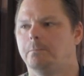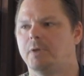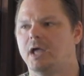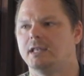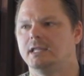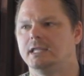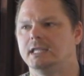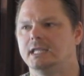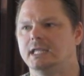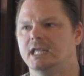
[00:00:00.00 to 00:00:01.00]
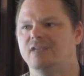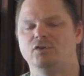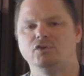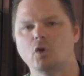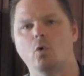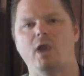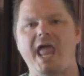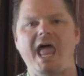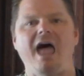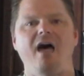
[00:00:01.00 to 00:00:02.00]
But if you don't
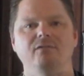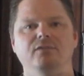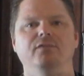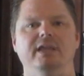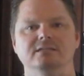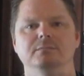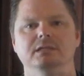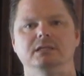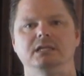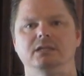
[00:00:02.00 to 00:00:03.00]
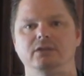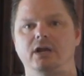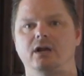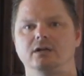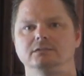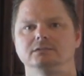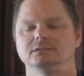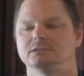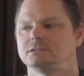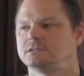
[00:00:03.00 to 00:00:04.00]
have the flexibility in there,
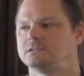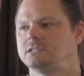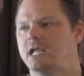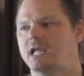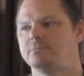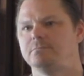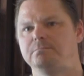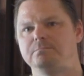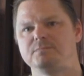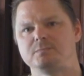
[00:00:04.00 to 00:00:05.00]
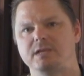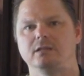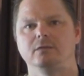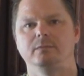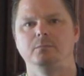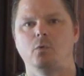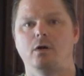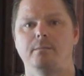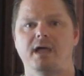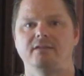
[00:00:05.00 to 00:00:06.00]
then spend a little bit
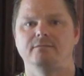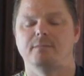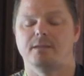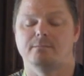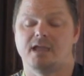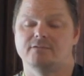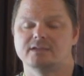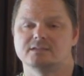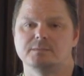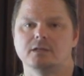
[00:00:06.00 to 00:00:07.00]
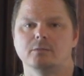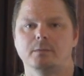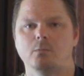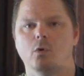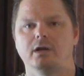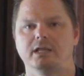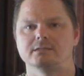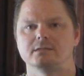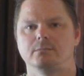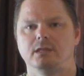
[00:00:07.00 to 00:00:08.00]
more. My advice, spend a little bit more and
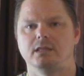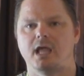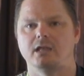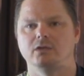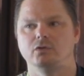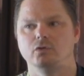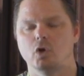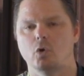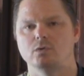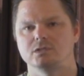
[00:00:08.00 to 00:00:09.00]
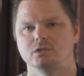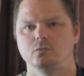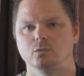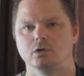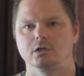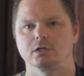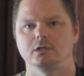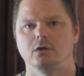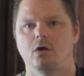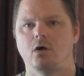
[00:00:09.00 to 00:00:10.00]
get something that you know is going to work